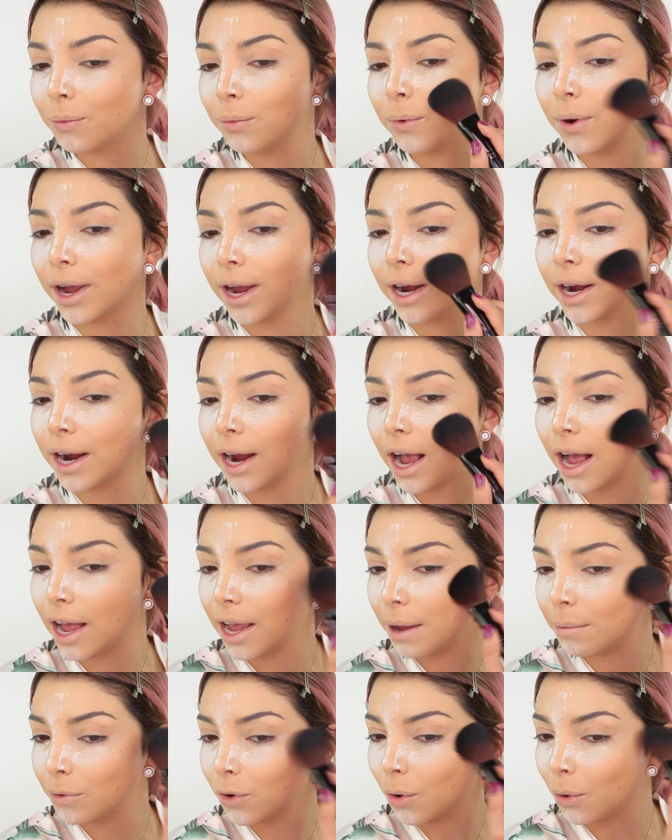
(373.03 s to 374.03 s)
where I
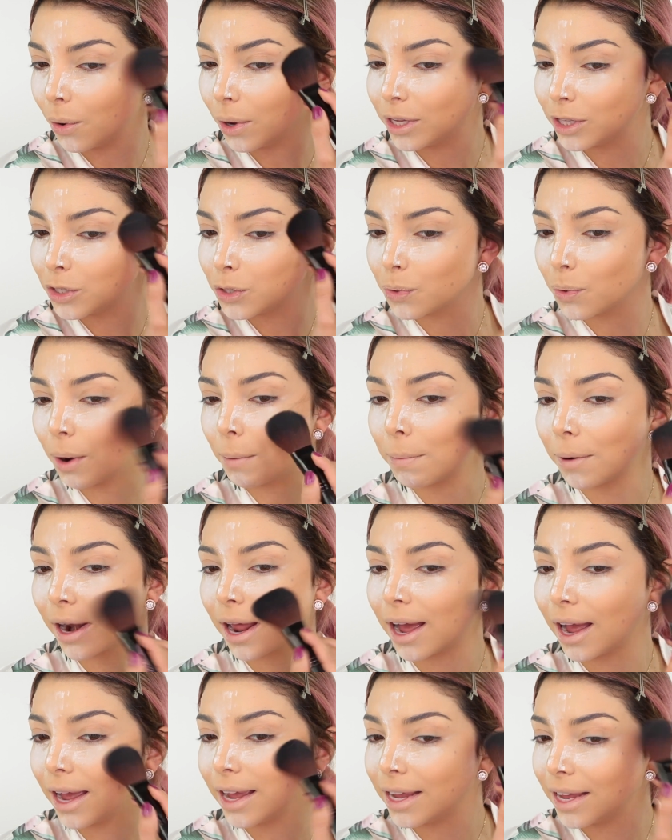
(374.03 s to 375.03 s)
am going to
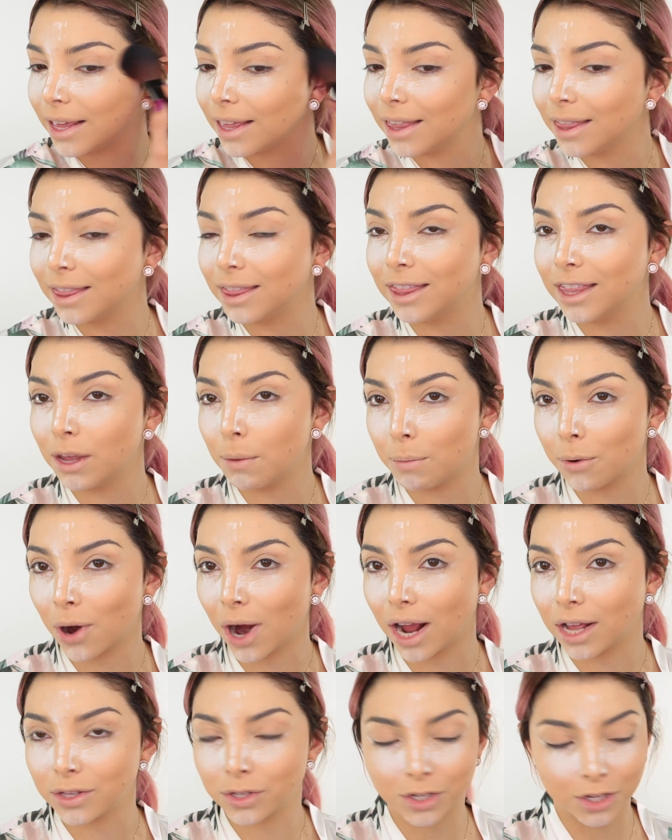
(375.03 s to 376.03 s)
apply the
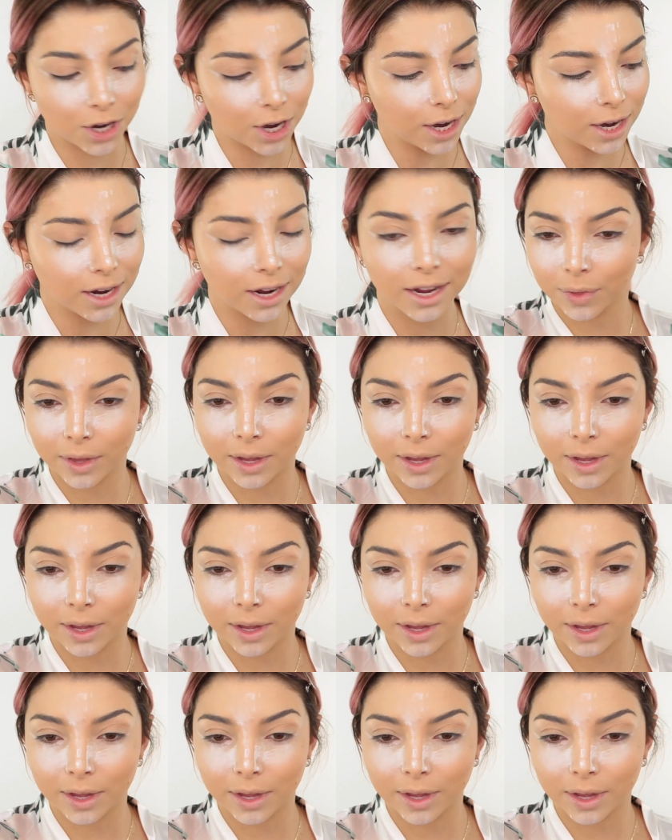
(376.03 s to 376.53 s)
bronzer.